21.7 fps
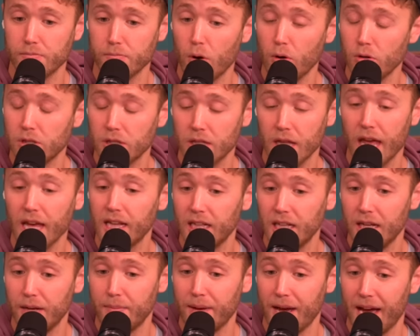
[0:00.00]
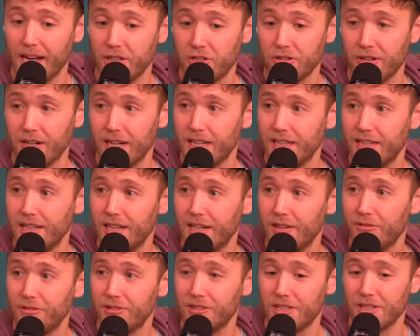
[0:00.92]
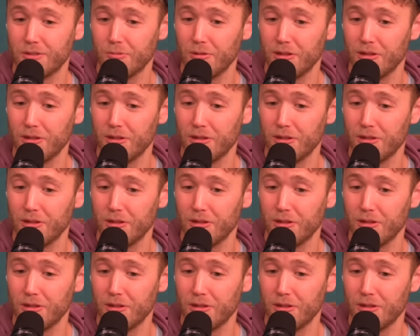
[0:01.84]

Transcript: most likely a bad trade, which is